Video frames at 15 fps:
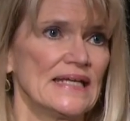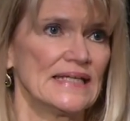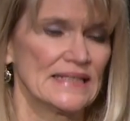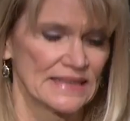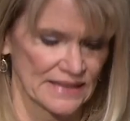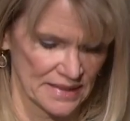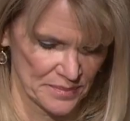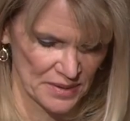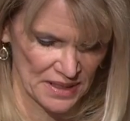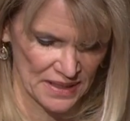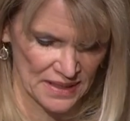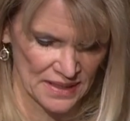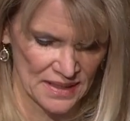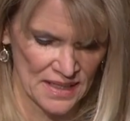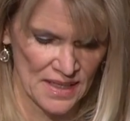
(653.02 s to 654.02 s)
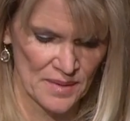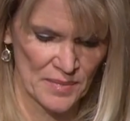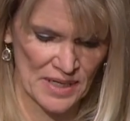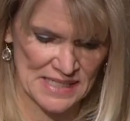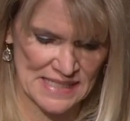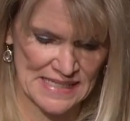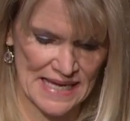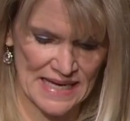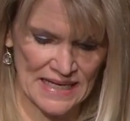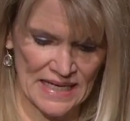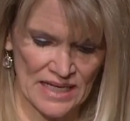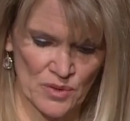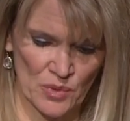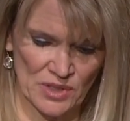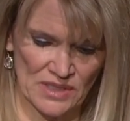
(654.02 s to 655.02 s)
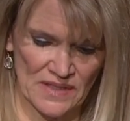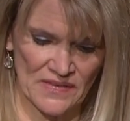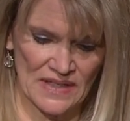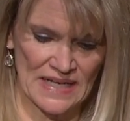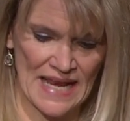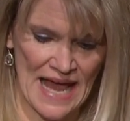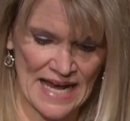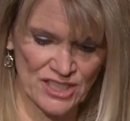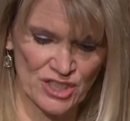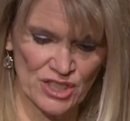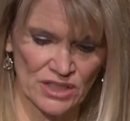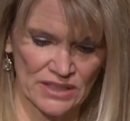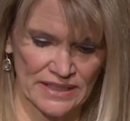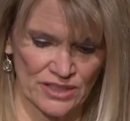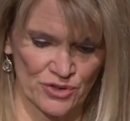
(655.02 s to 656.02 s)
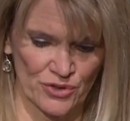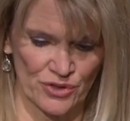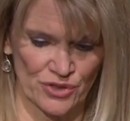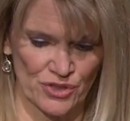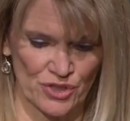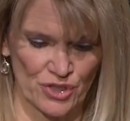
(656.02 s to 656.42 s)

in Libya by saying it was in the national interest